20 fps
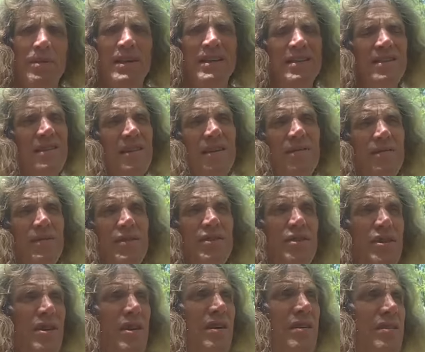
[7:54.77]
being
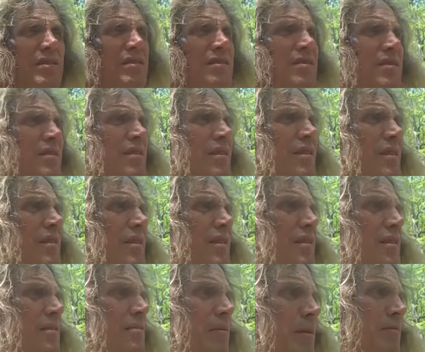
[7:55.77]
selfish cunts.
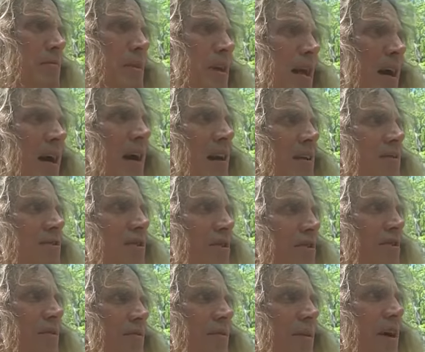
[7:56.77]
But beyond
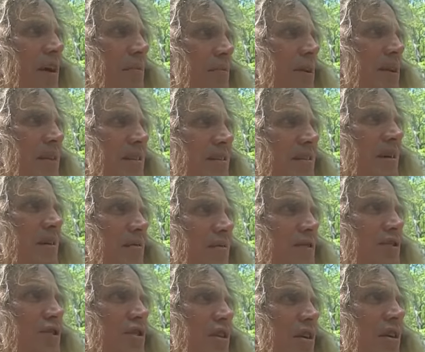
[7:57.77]
justifying being
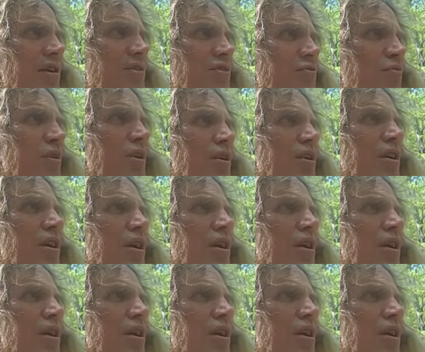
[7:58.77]
selfish cunts, what,